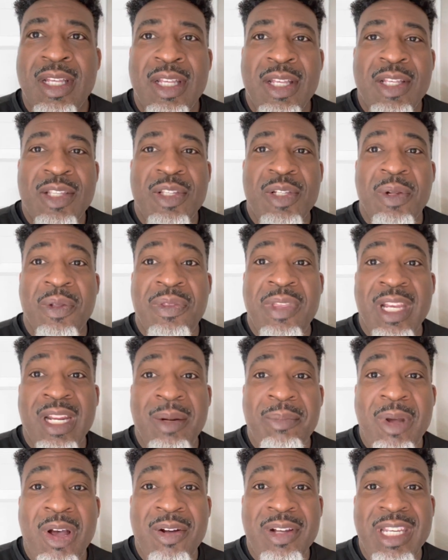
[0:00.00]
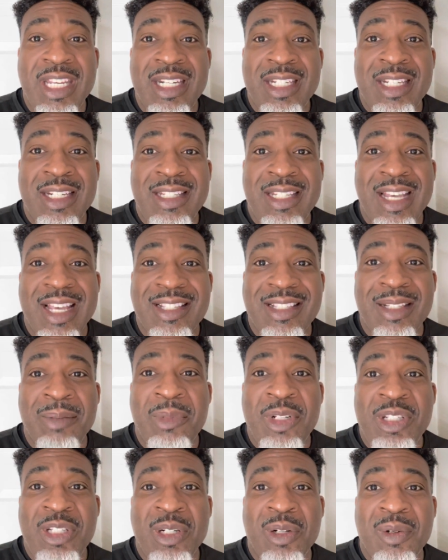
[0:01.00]
So you're thinking about getting a Tesla,
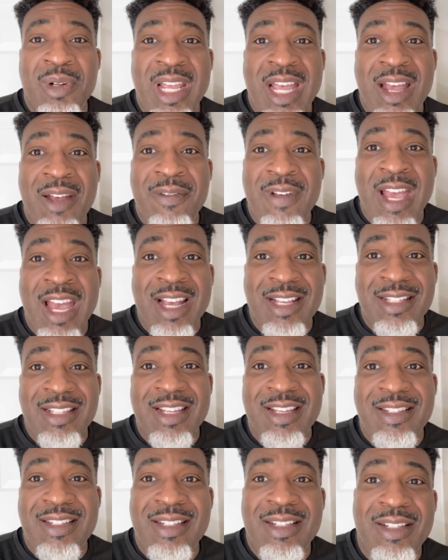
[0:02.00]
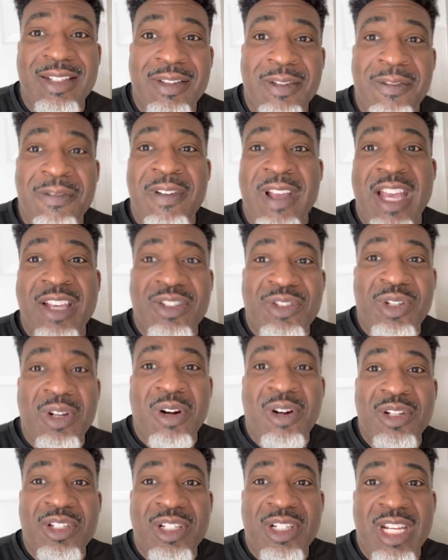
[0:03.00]
but you don't have access to the fast
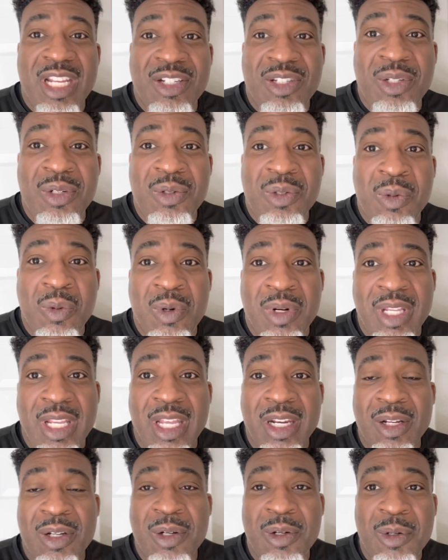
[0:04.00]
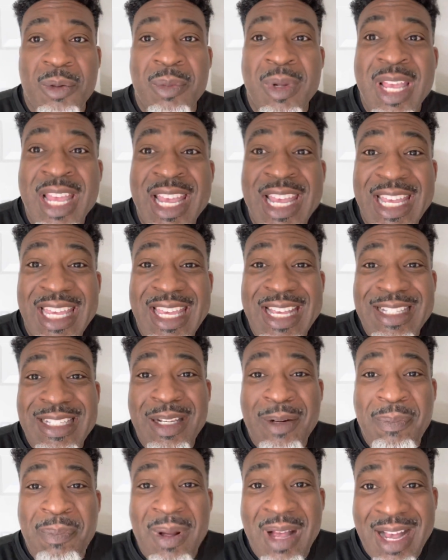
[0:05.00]
charging at 220 at home. Is
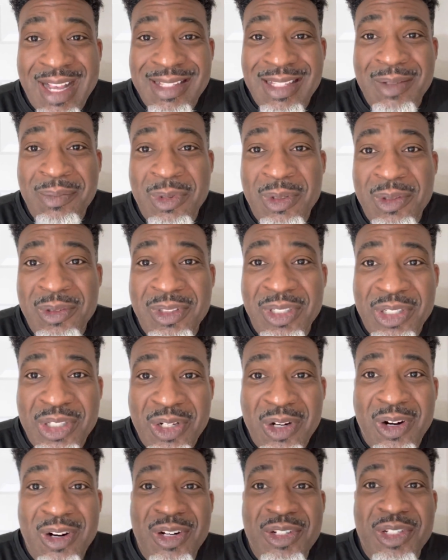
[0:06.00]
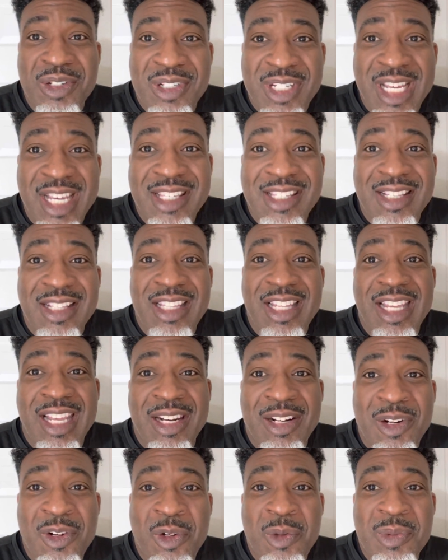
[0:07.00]
it possible to charge your Tesla at
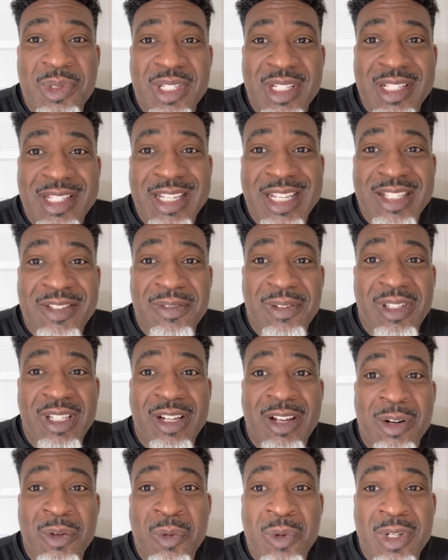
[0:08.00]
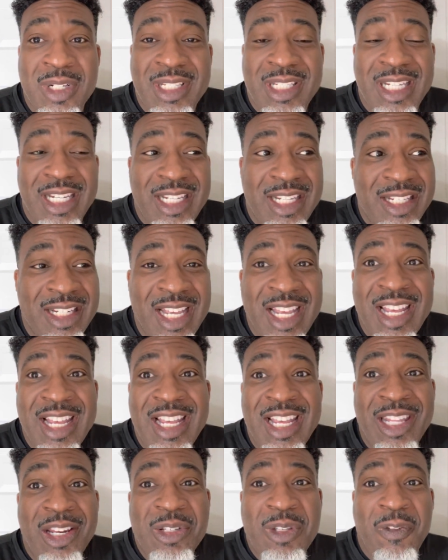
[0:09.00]
home successfully on 110?
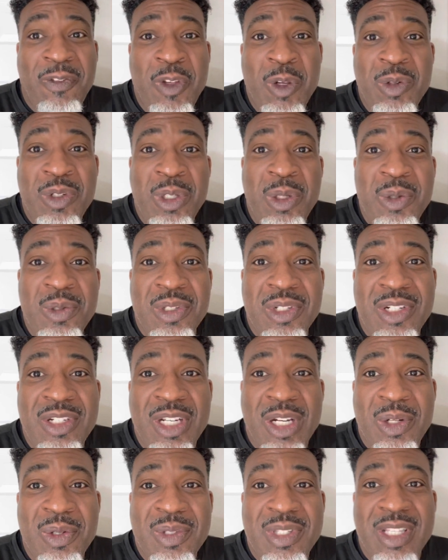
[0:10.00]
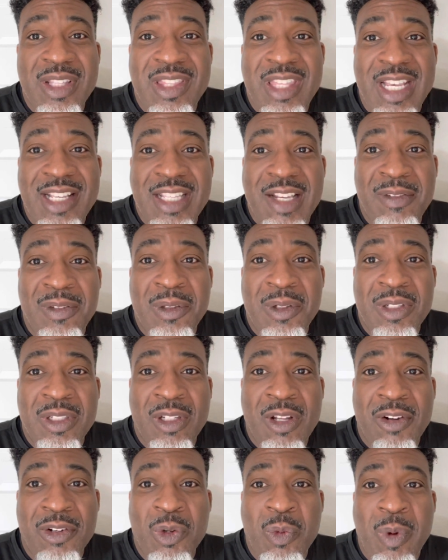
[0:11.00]
There's a few do's and don'ts and things I've learned
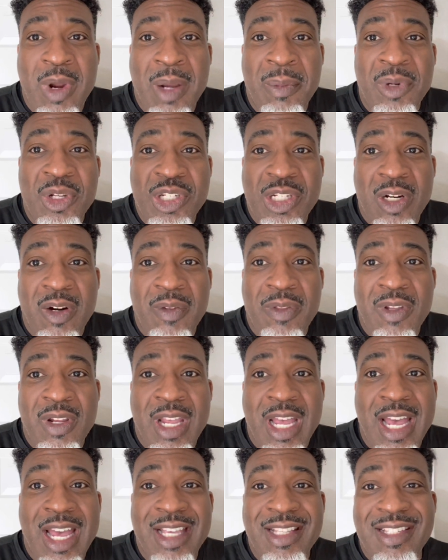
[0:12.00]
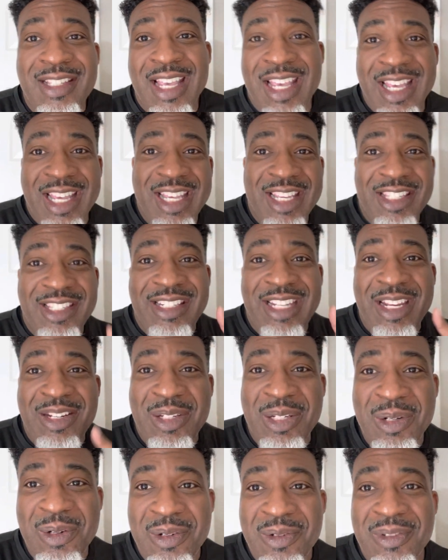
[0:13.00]
along the way I'm gonna share with you guys. Stay
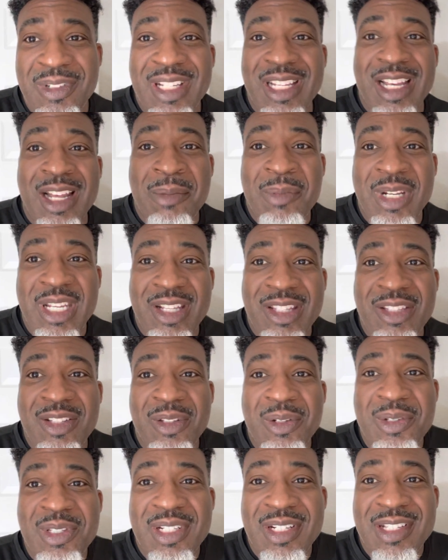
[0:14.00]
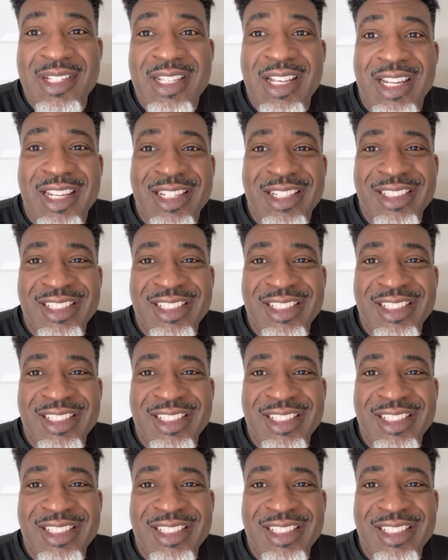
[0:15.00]
tuned, I'm gonna get to those in a second.